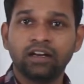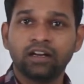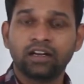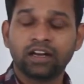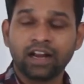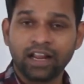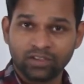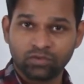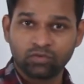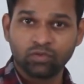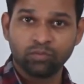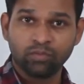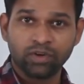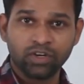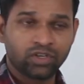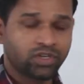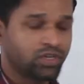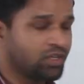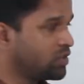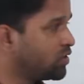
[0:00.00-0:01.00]

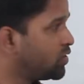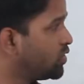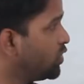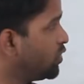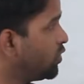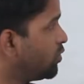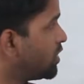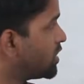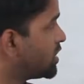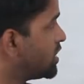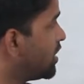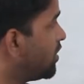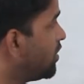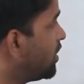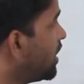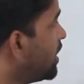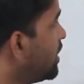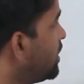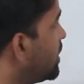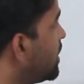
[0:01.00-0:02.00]
transformations, you must have
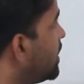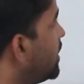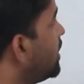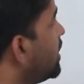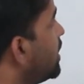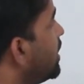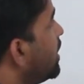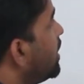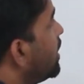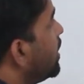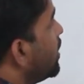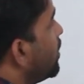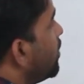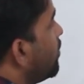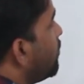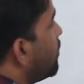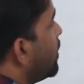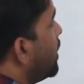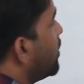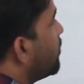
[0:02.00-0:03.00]
learned that
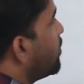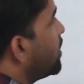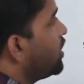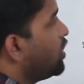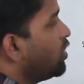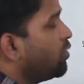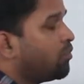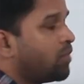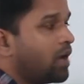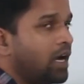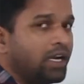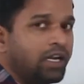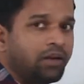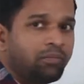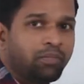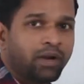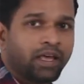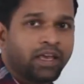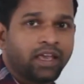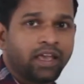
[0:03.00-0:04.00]
whenever you
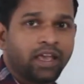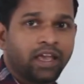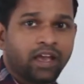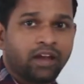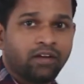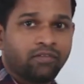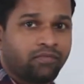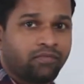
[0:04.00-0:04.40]
multiply a